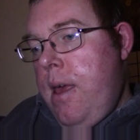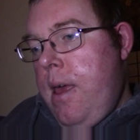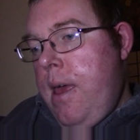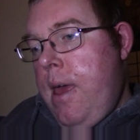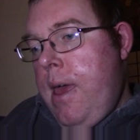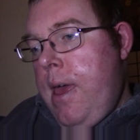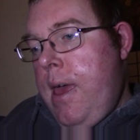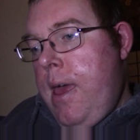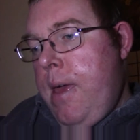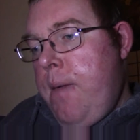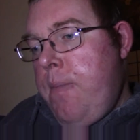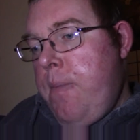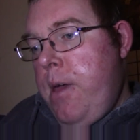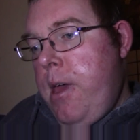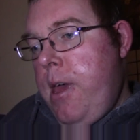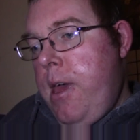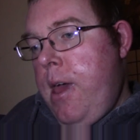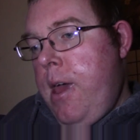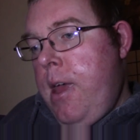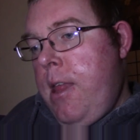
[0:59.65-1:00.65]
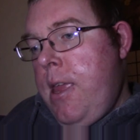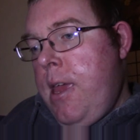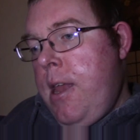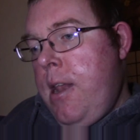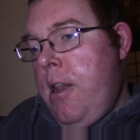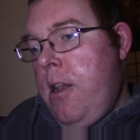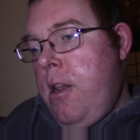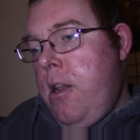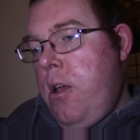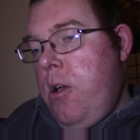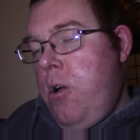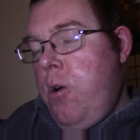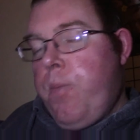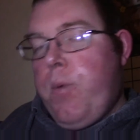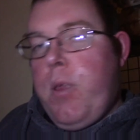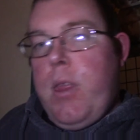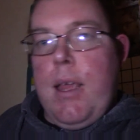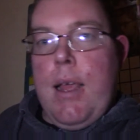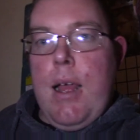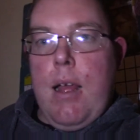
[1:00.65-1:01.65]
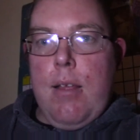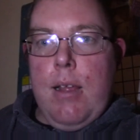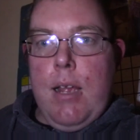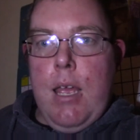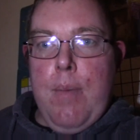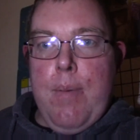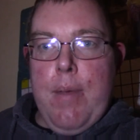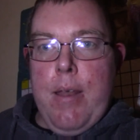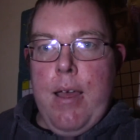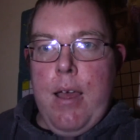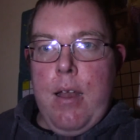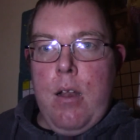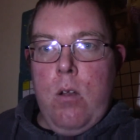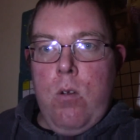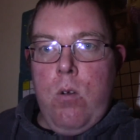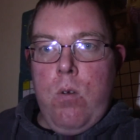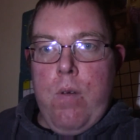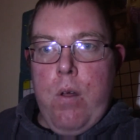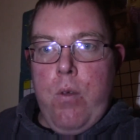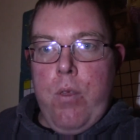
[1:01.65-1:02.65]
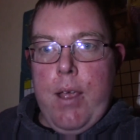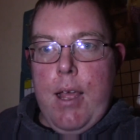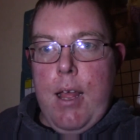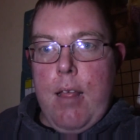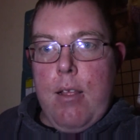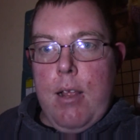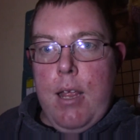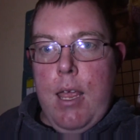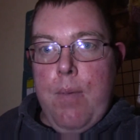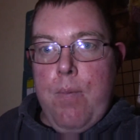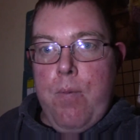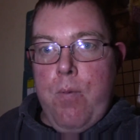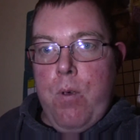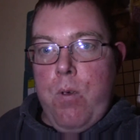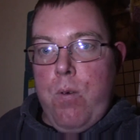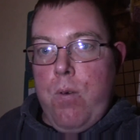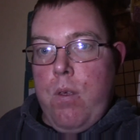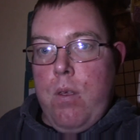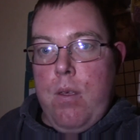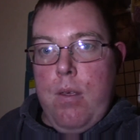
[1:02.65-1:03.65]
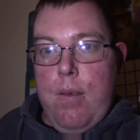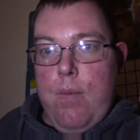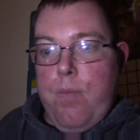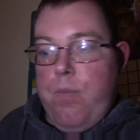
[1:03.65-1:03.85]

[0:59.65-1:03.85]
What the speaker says: and then up to the Castle Keep and had a look around the Castle Keep, which was